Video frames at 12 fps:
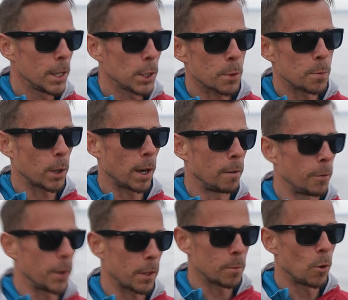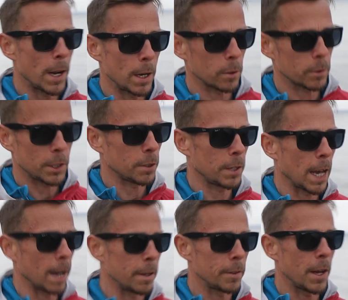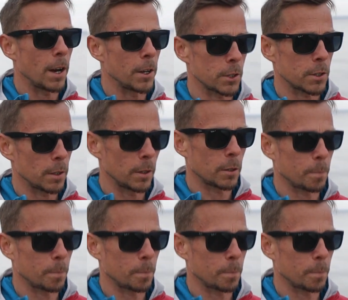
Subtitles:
just more comfort. There's more, and just, yeah, they are just